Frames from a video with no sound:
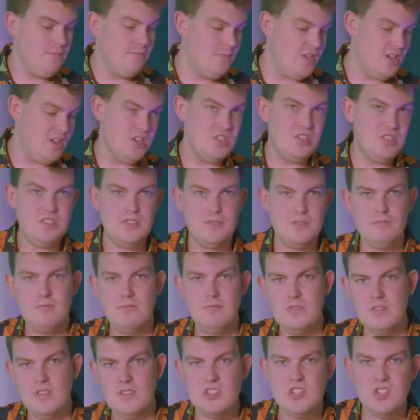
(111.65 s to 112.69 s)
because
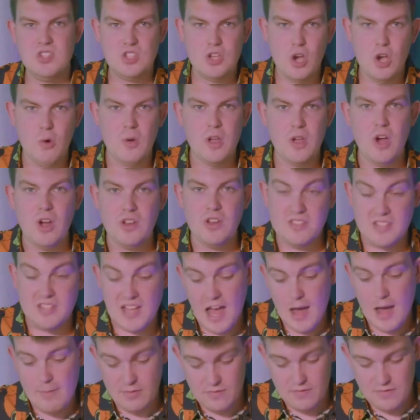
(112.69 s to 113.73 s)
this is going on
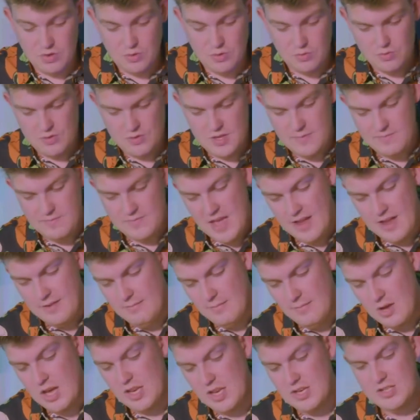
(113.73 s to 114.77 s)
top of you. Keep that
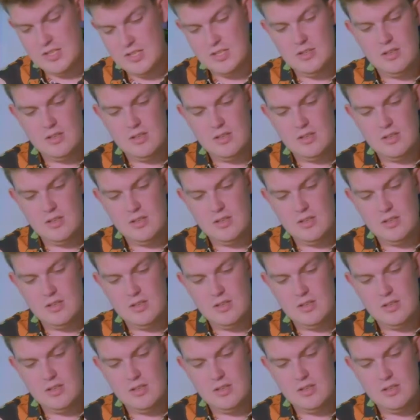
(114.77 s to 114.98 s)
in mind.